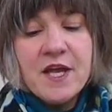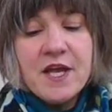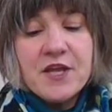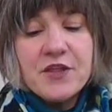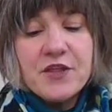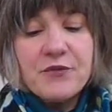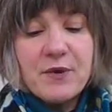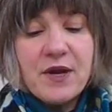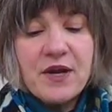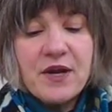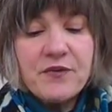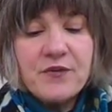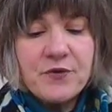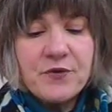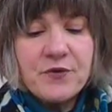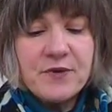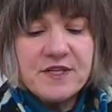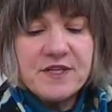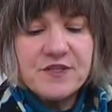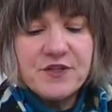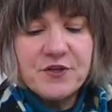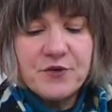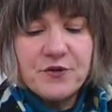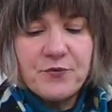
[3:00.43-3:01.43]
Throughout the
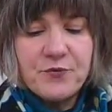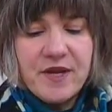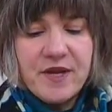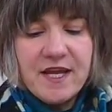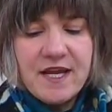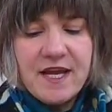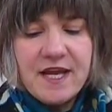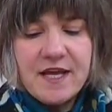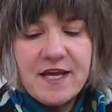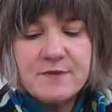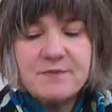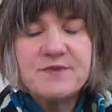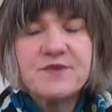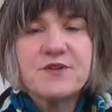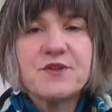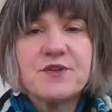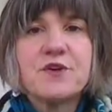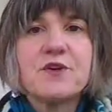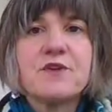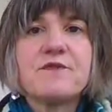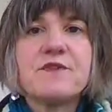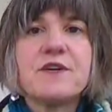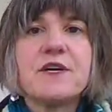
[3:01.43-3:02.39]
winter, we had observed